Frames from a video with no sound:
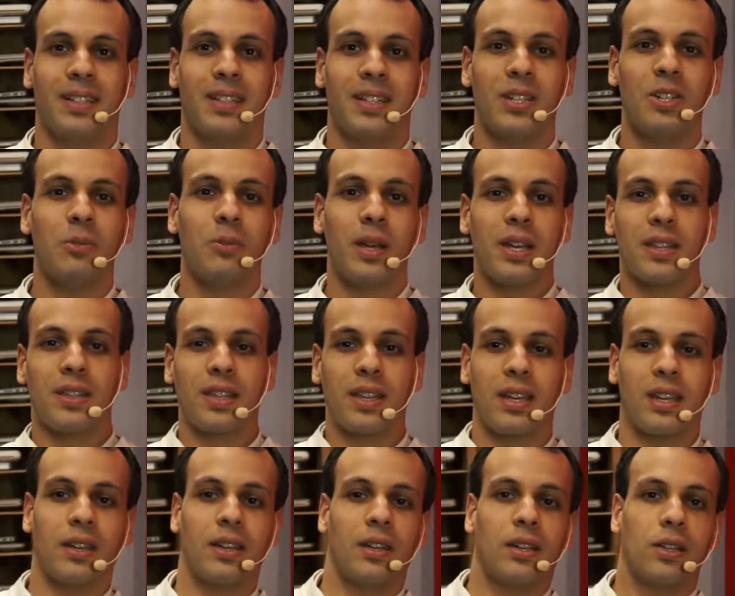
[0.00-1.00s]
you may
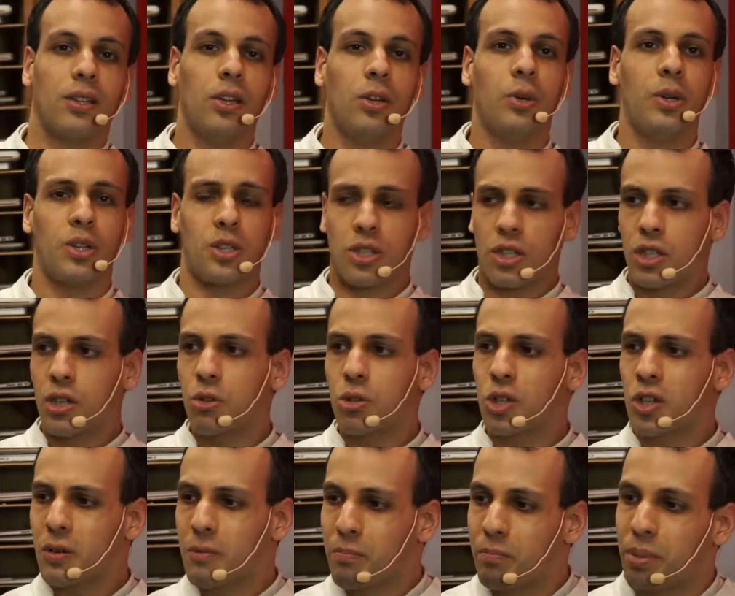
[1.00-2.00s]
think, Lewis, you
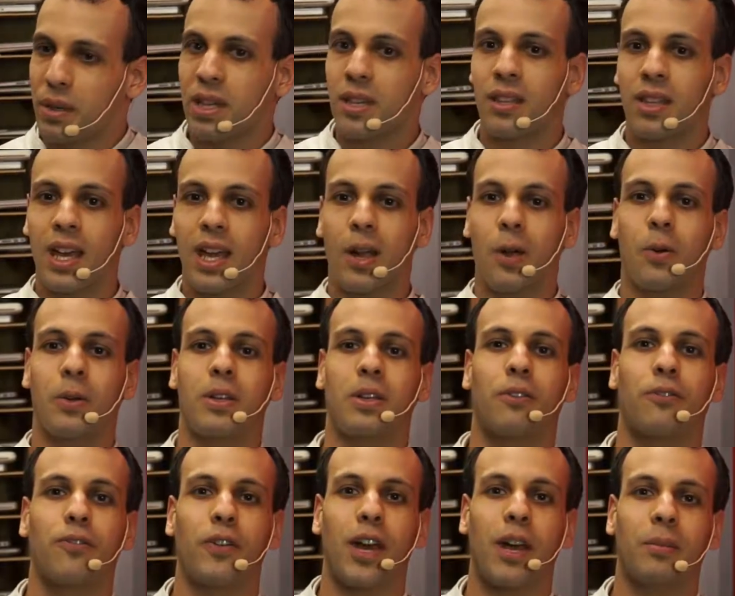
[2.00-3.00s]
should be there when your
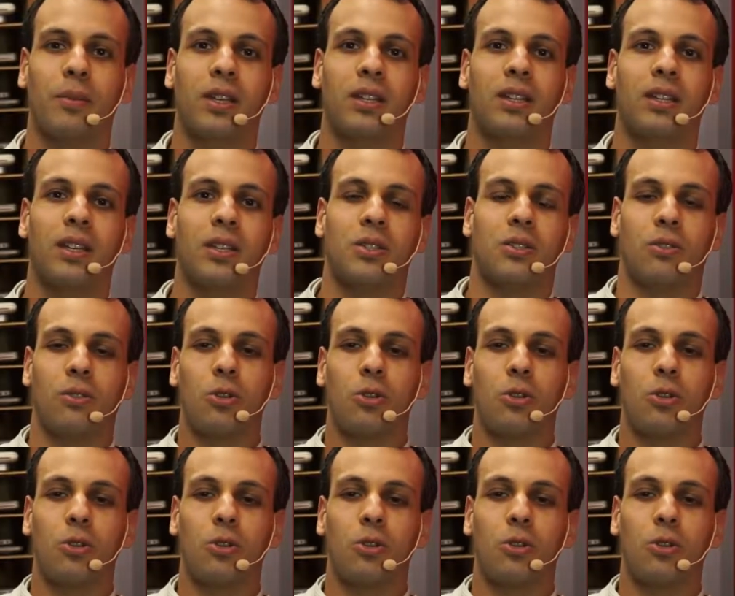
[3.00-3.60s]
family needs you.